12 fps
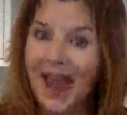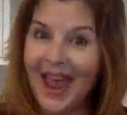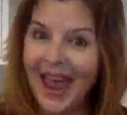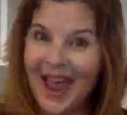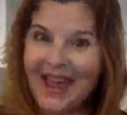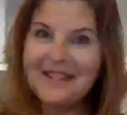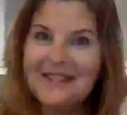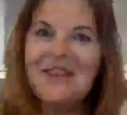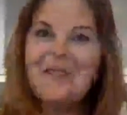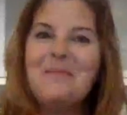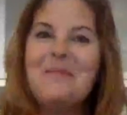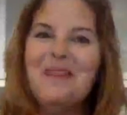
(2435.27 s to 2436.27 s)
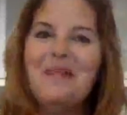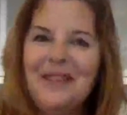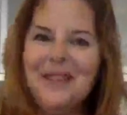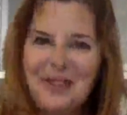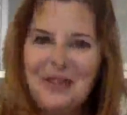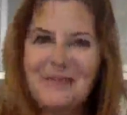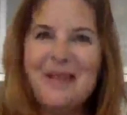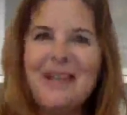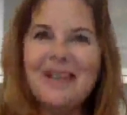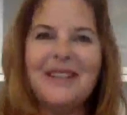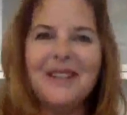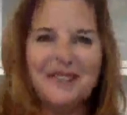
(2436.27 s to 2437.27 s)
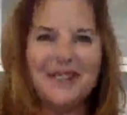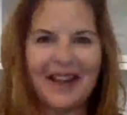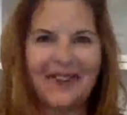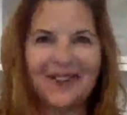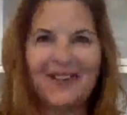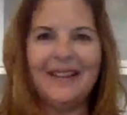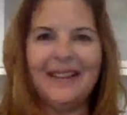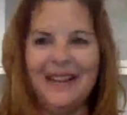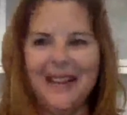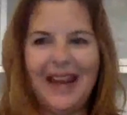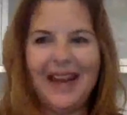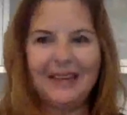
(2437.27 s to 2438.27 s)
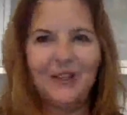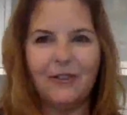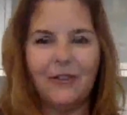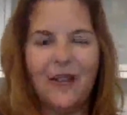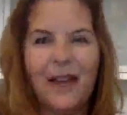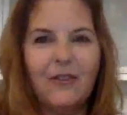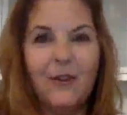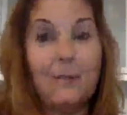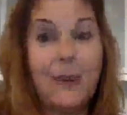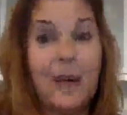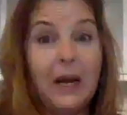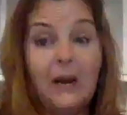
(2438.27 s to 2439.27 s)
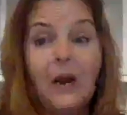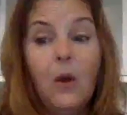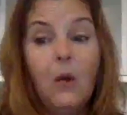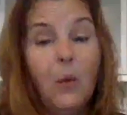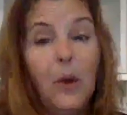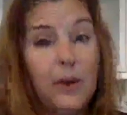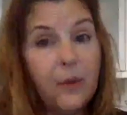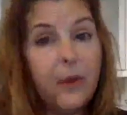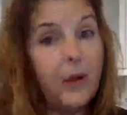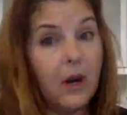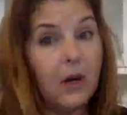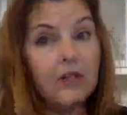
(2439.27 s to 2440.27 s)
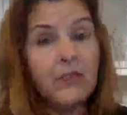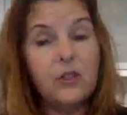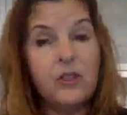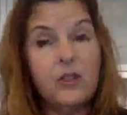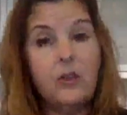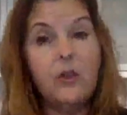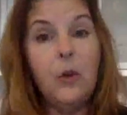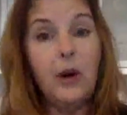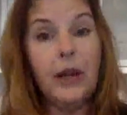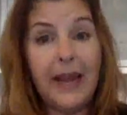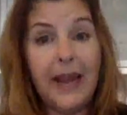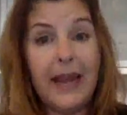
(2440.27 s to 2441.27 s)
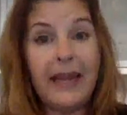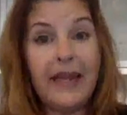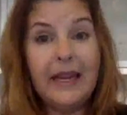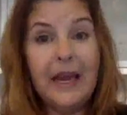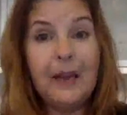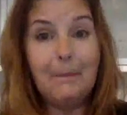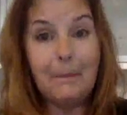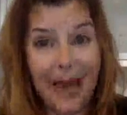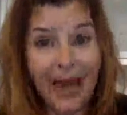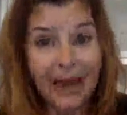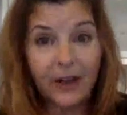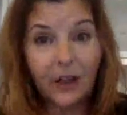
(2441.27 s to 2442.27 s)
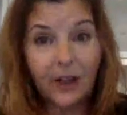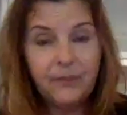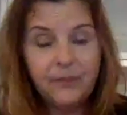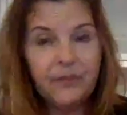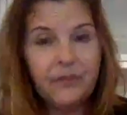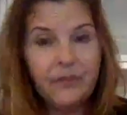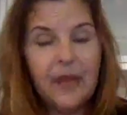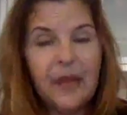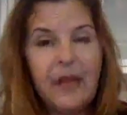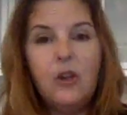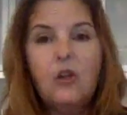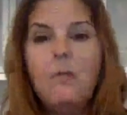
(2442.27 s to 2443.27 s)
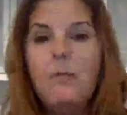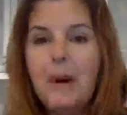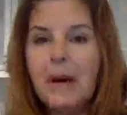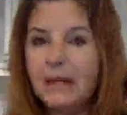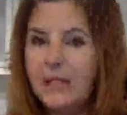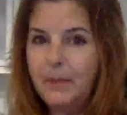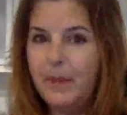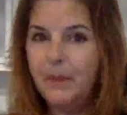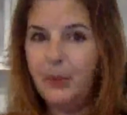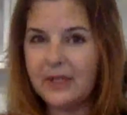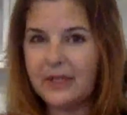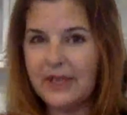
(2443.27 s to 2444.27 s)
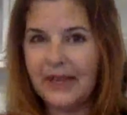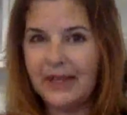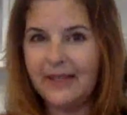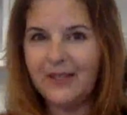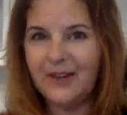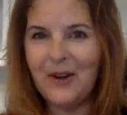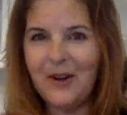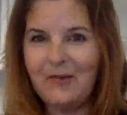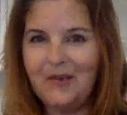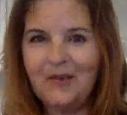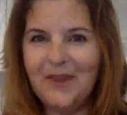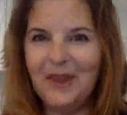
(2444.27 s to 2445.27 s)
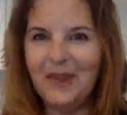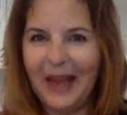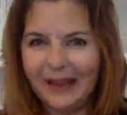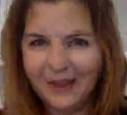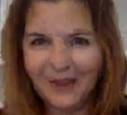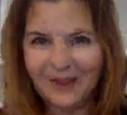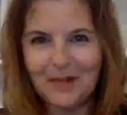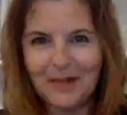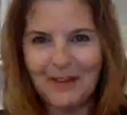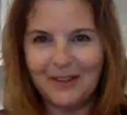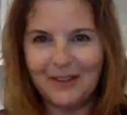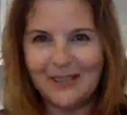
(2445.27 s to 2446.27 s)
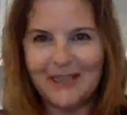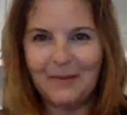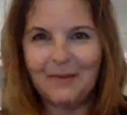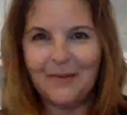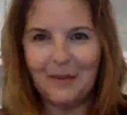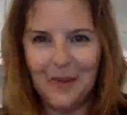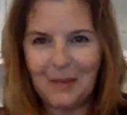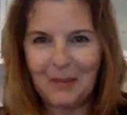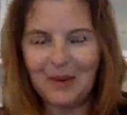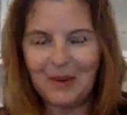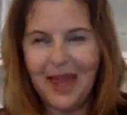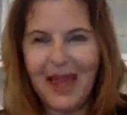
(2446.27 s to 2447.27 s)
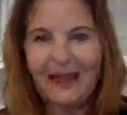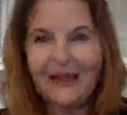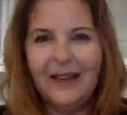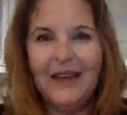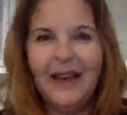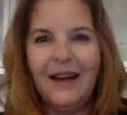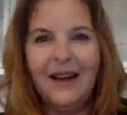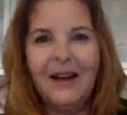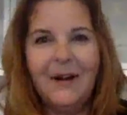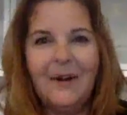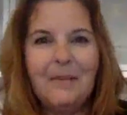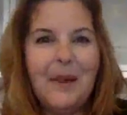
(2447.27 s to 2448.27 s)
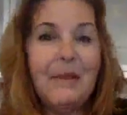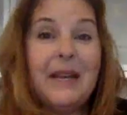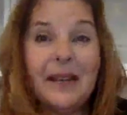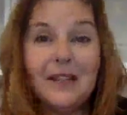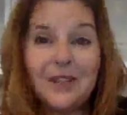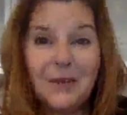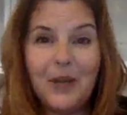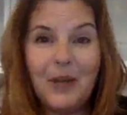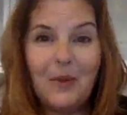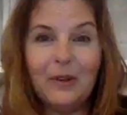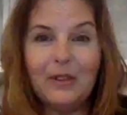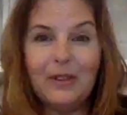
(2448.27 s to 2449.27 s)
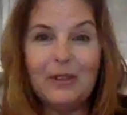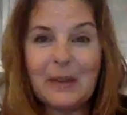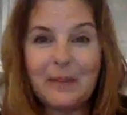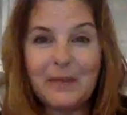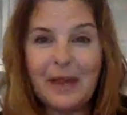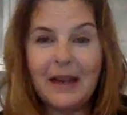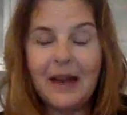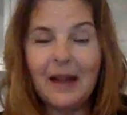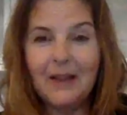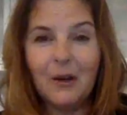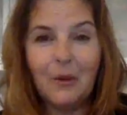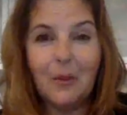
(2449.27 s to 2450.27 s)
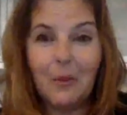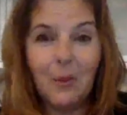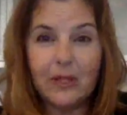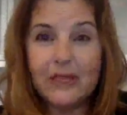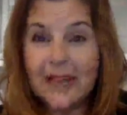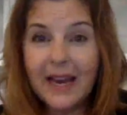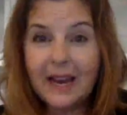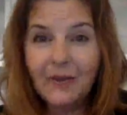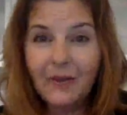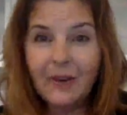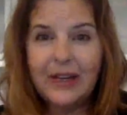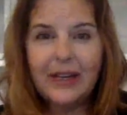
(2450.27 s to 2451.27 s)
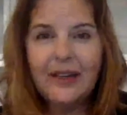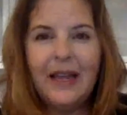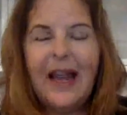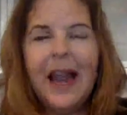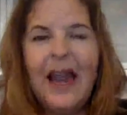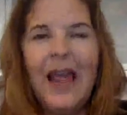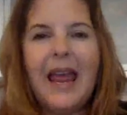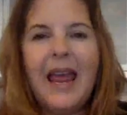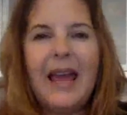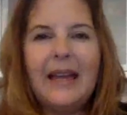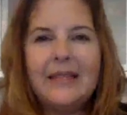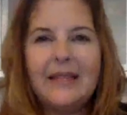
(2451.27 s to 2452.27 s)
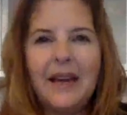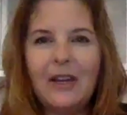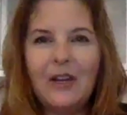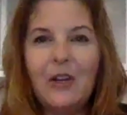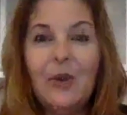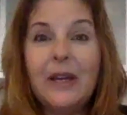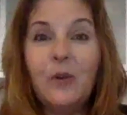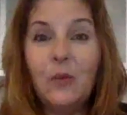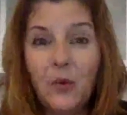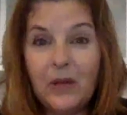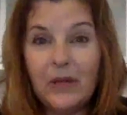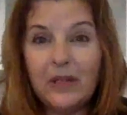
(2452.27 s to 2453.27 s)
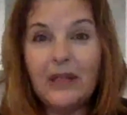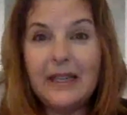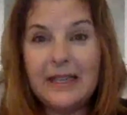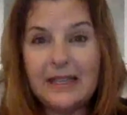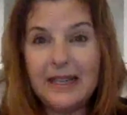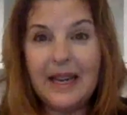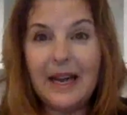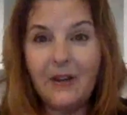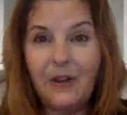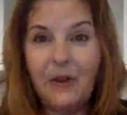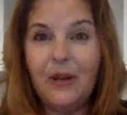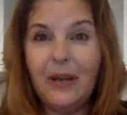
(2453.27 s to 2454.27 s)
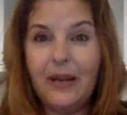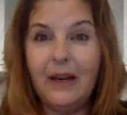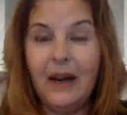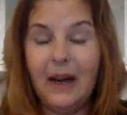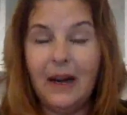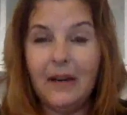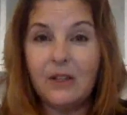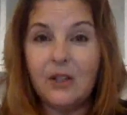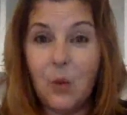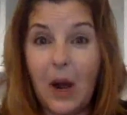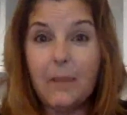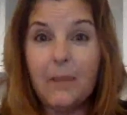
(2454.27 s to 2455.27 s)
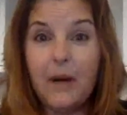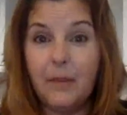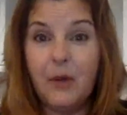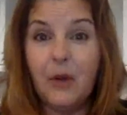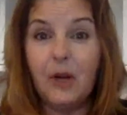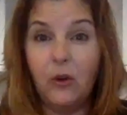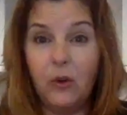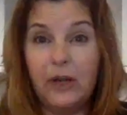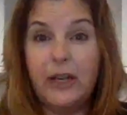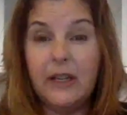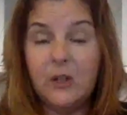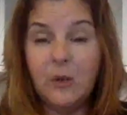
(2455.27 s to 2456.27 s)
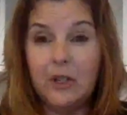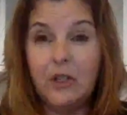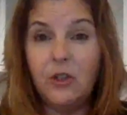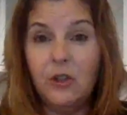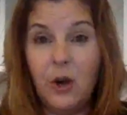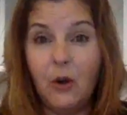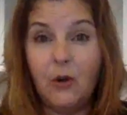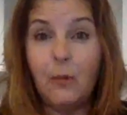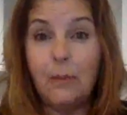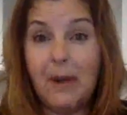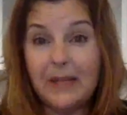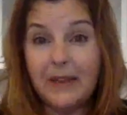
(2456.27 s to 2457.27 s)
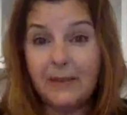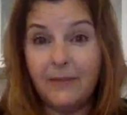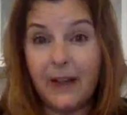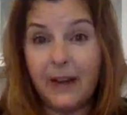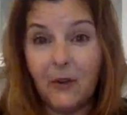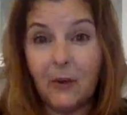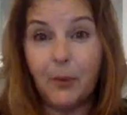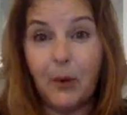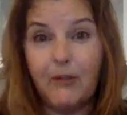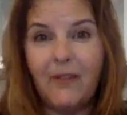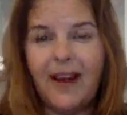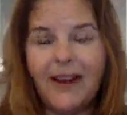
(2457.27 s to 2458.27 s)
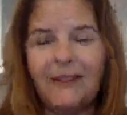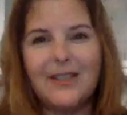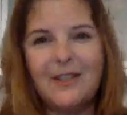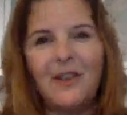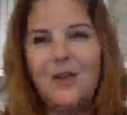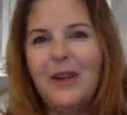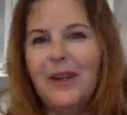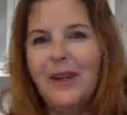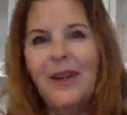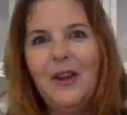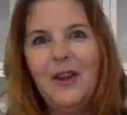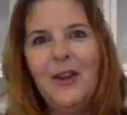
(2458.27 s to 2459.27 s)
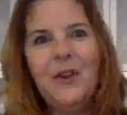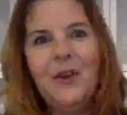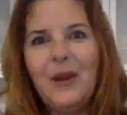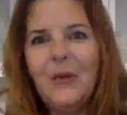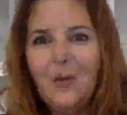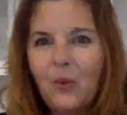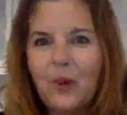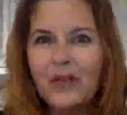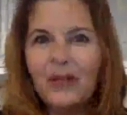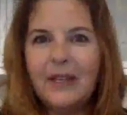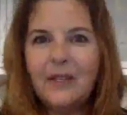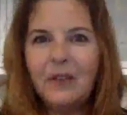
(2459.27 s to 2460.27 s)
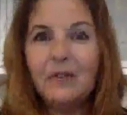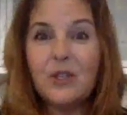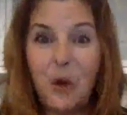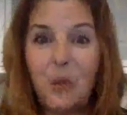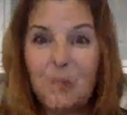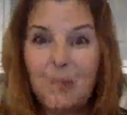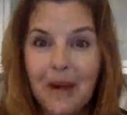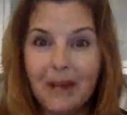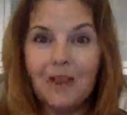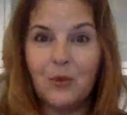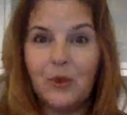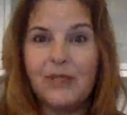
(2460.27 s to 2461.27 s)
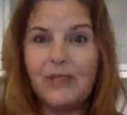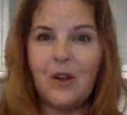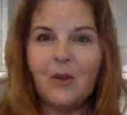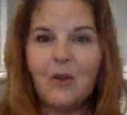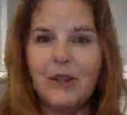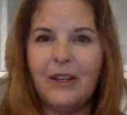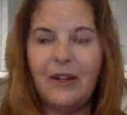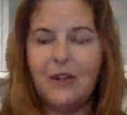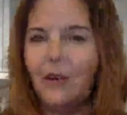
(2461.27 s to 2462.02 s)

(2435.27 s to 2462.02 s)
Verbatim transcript: add a little bit of it to it because it'll definitely enhance your flavor. But with regards to your cake batter, you must be precise. So, you know, that's just my little tip. Remember that. Uh, maybe next week we'll do something a little bit more savory and uh, you can really see how you can uh, swap up your ingredients once you know your basic flavor profiles and you can you can really do so much with so little.